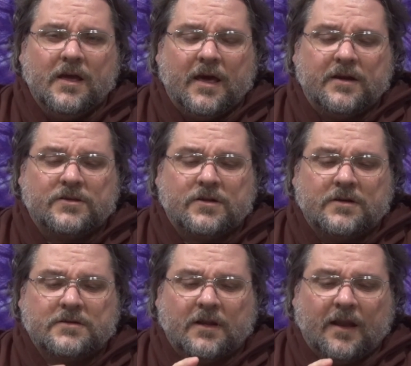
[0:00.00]
and it
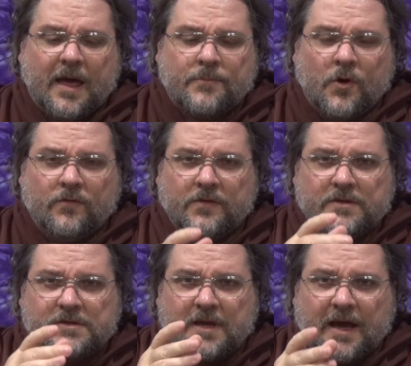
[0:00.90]
starts to lap over
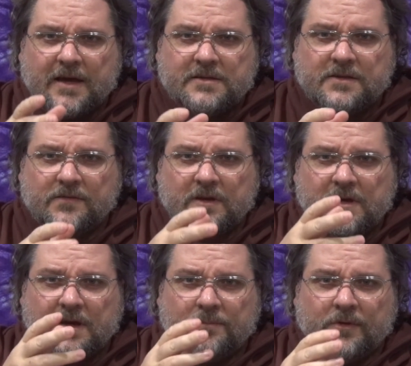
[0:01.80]
the sides of the
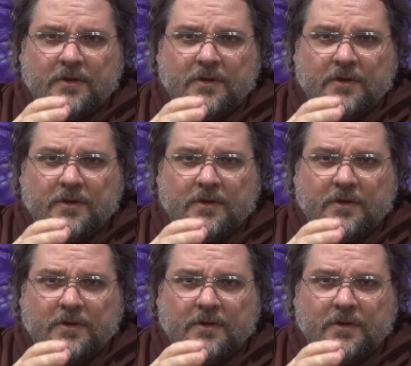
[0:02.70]
cup.